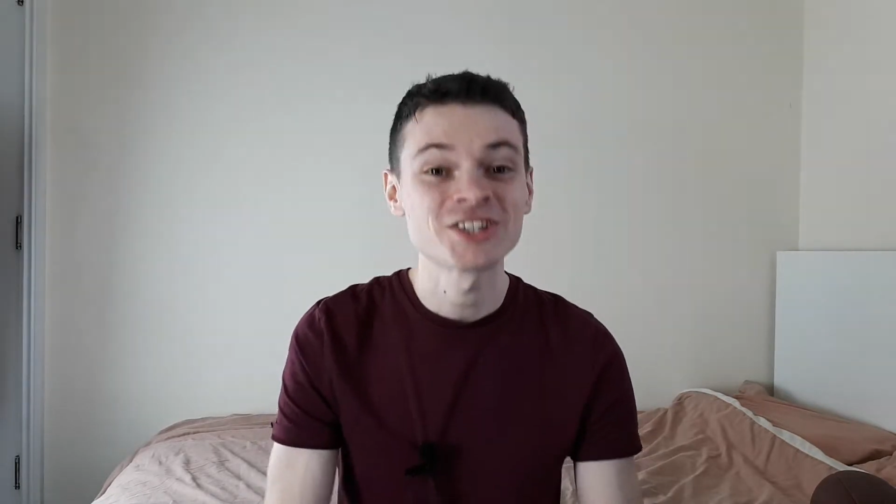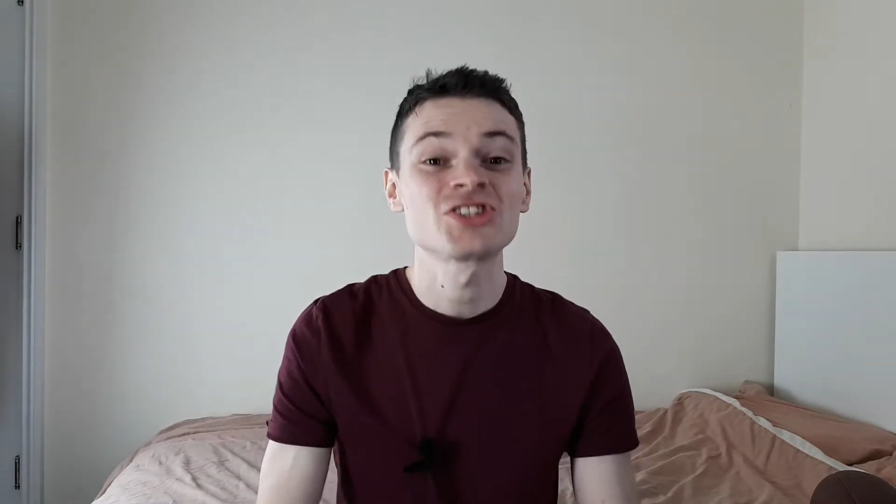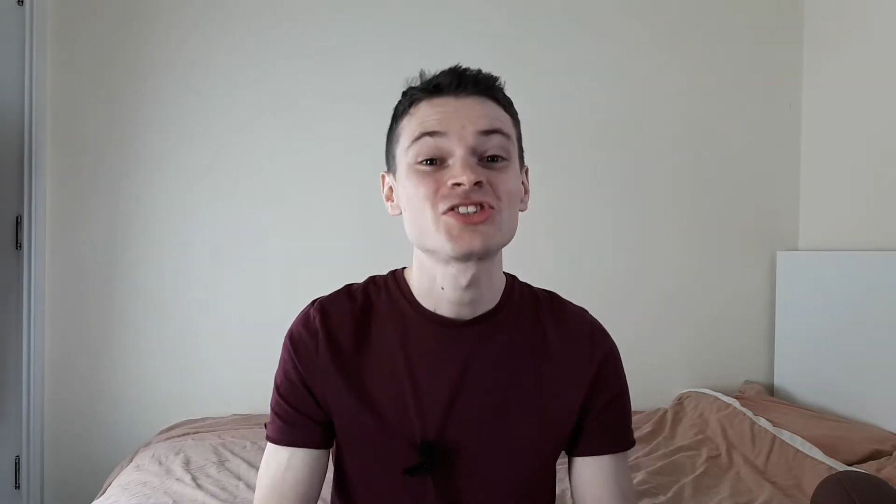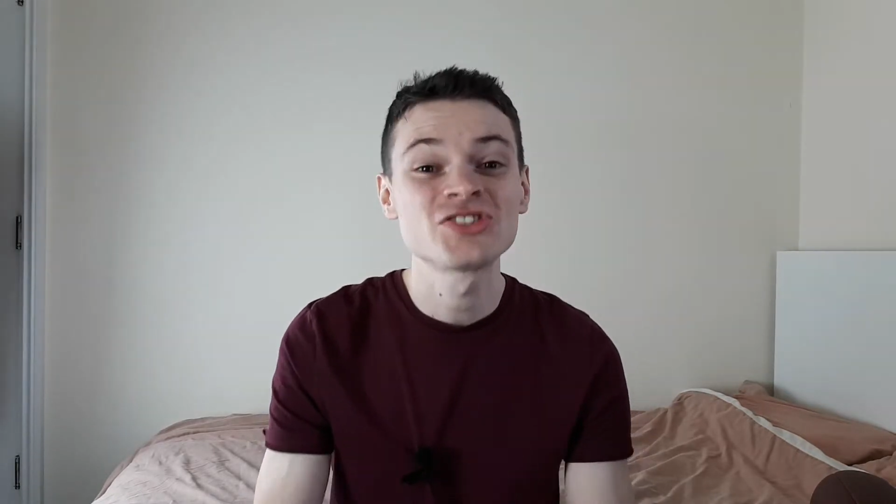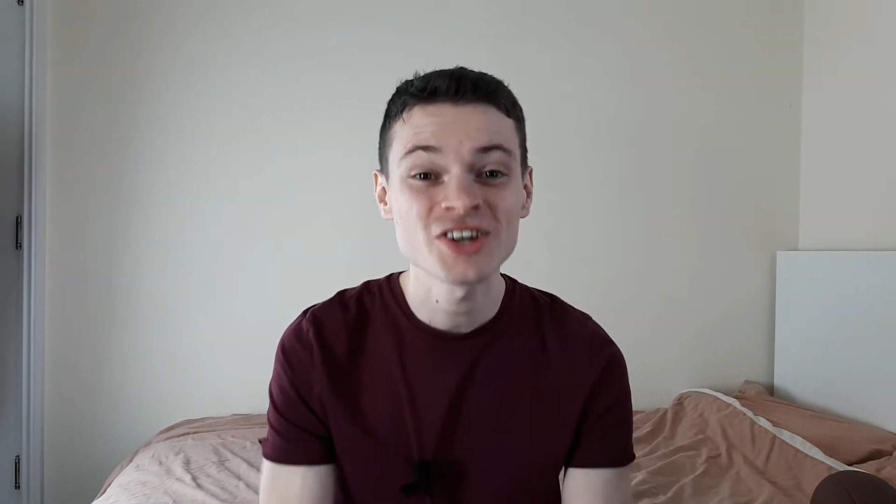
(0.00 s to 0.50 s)

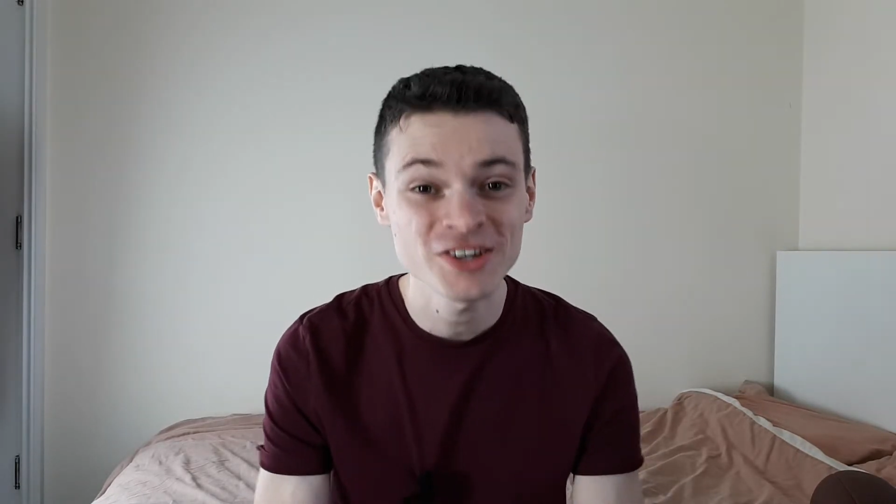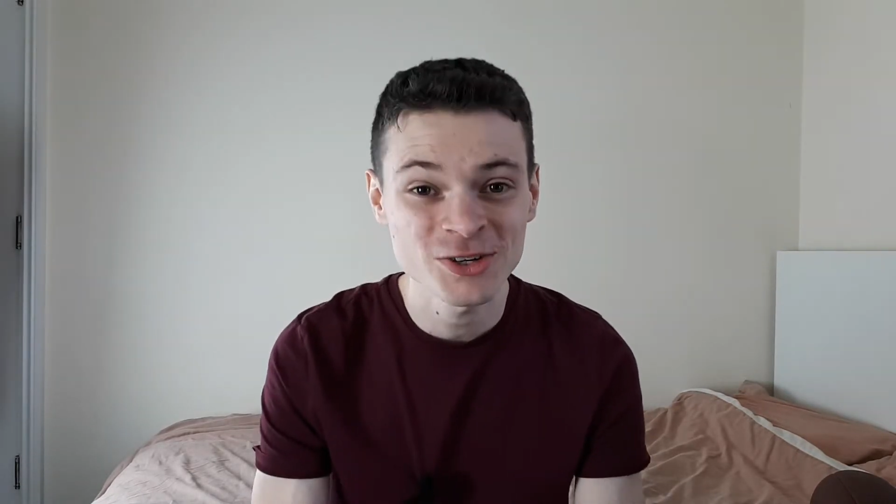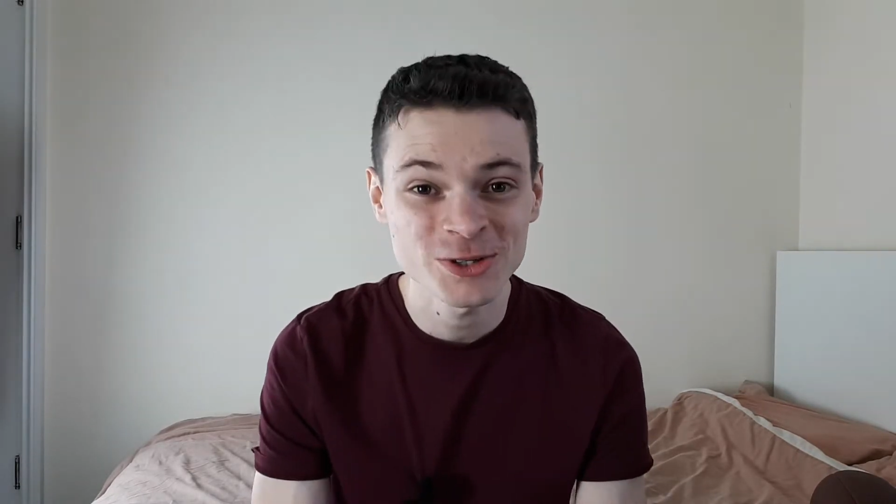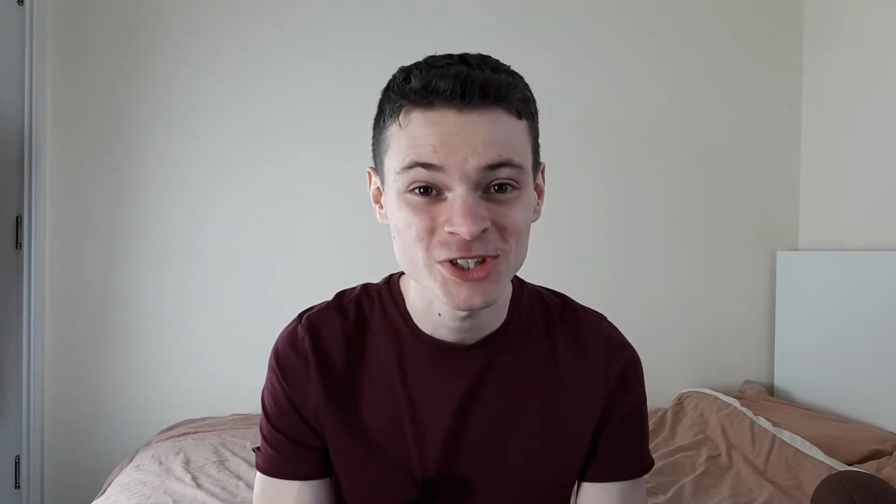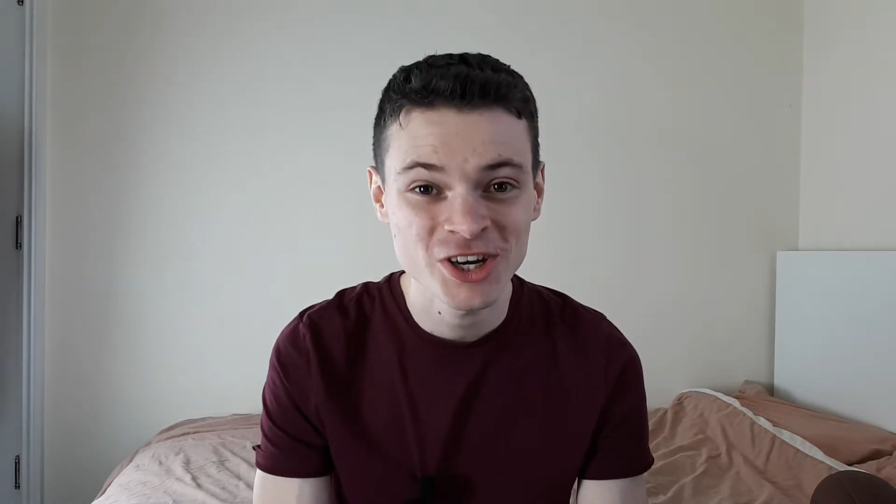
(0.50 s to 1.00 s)
and start
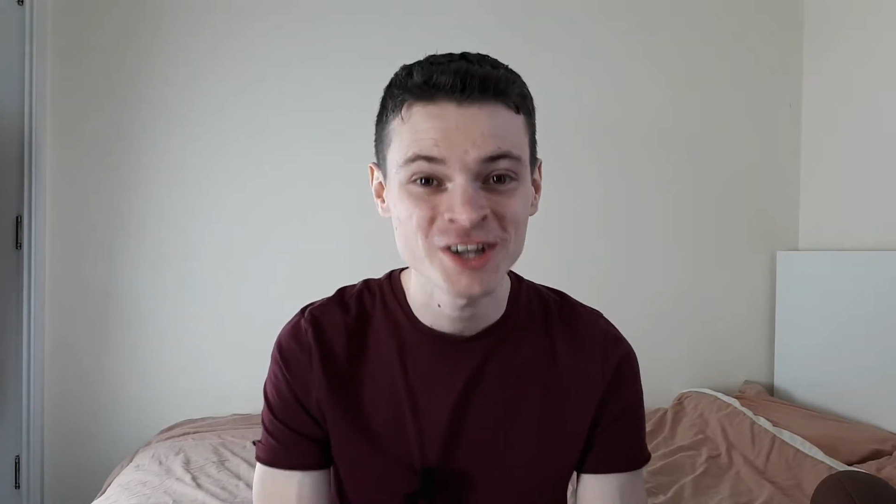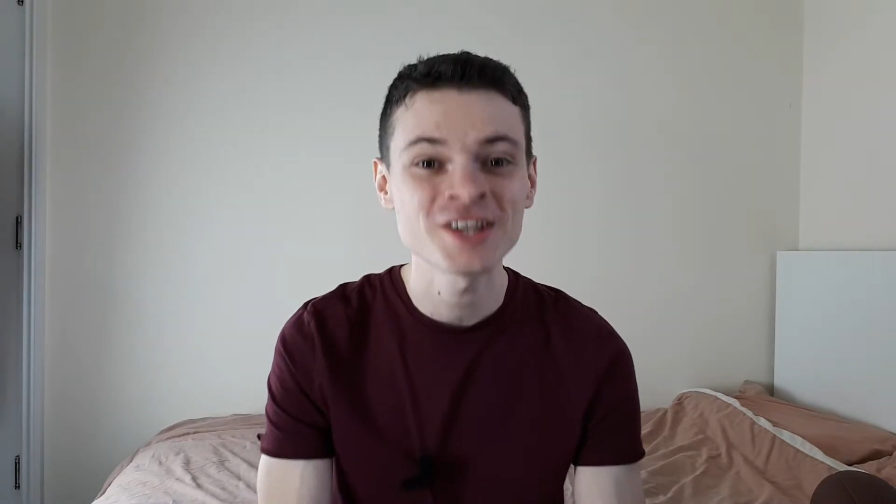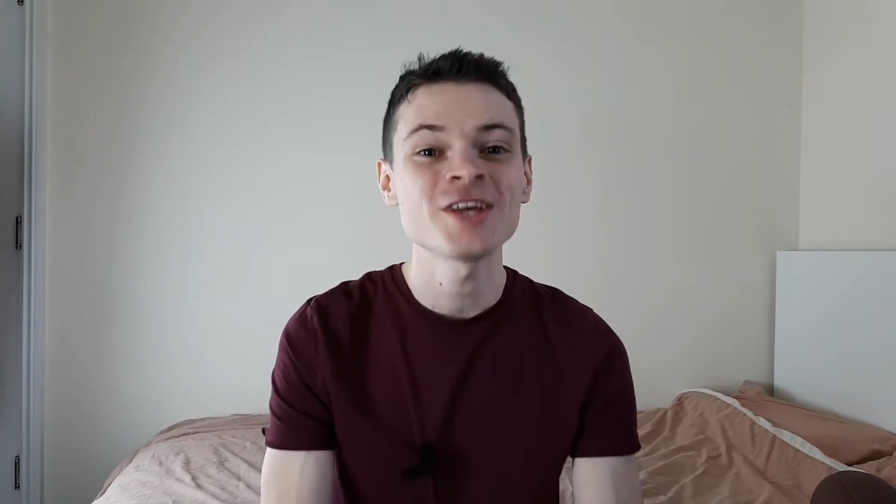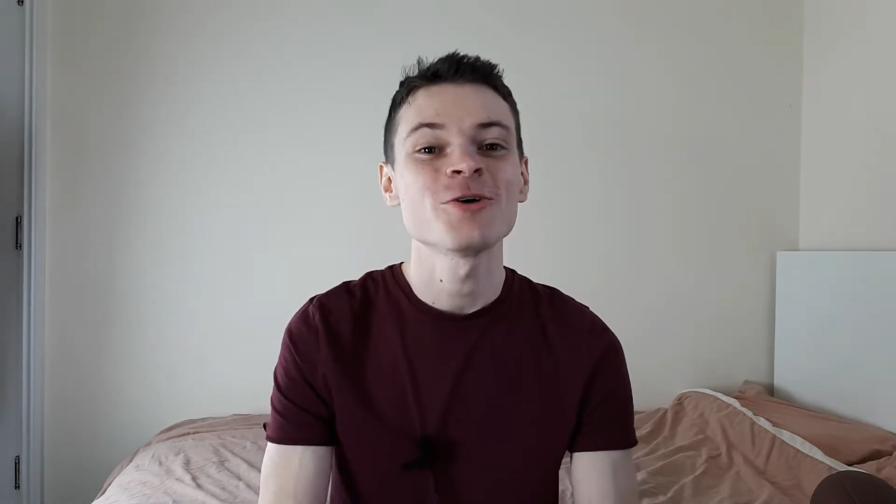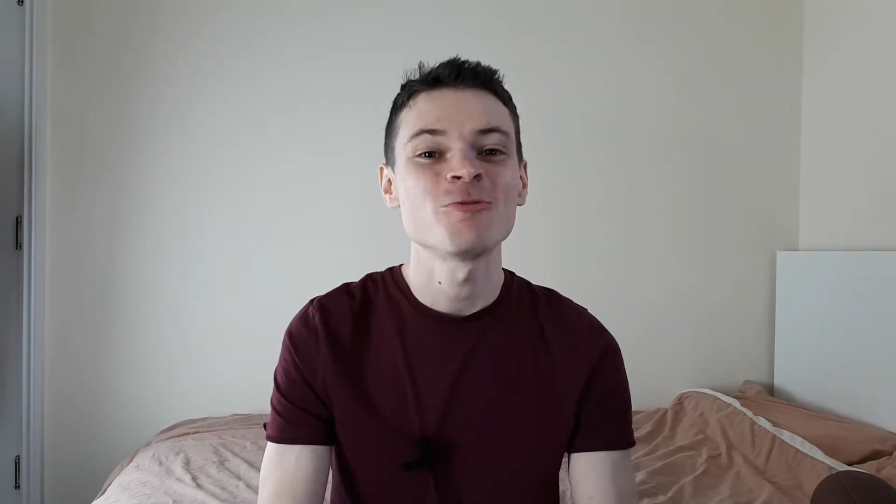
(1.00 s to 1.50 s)
your
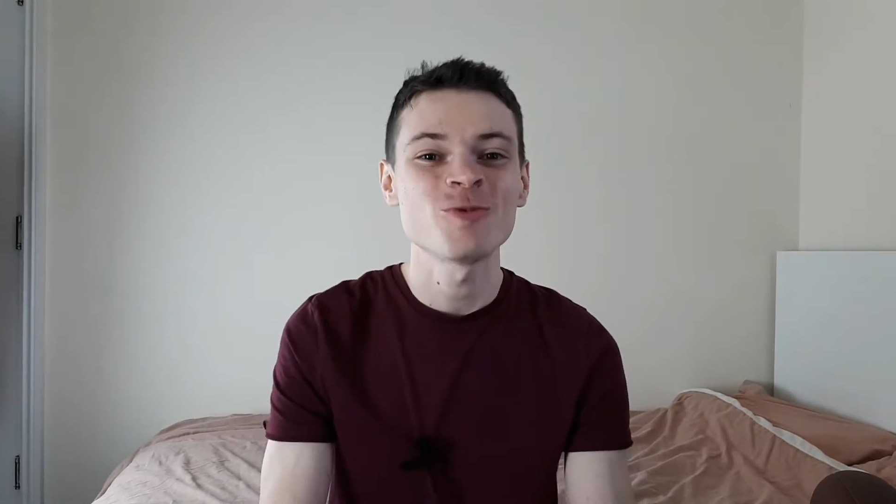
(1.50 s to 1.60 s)
journey